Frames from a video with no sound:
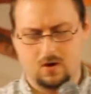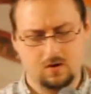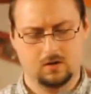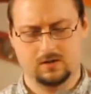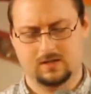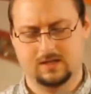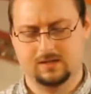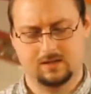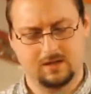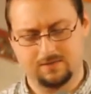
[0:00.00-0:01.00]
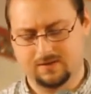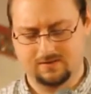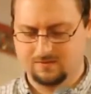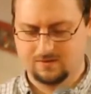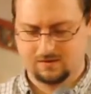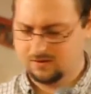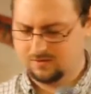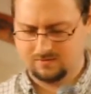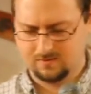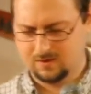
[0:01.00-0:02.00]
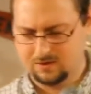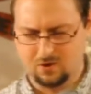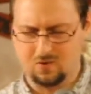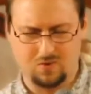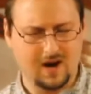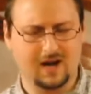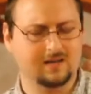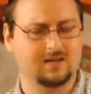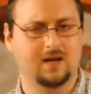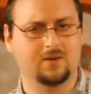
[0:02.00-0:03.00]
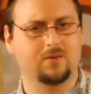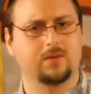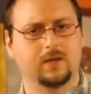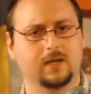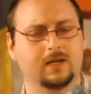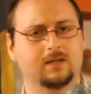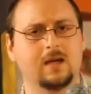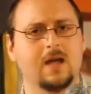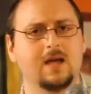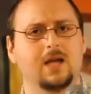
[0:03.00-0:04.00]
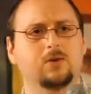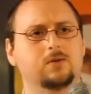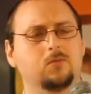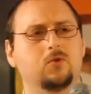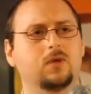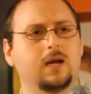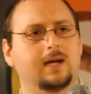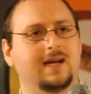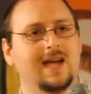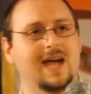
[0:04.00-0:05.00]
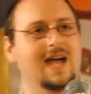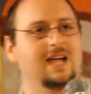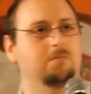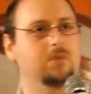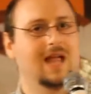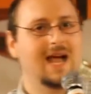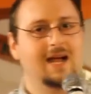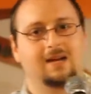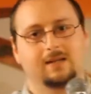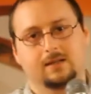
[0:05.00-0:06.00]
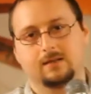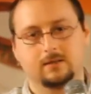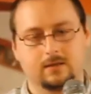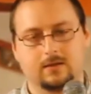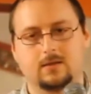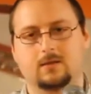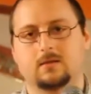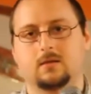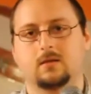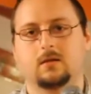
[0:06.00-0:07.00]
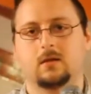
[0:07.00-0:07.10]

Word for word: Darkness isn't even correct, I don't think. It it was more like a blackness.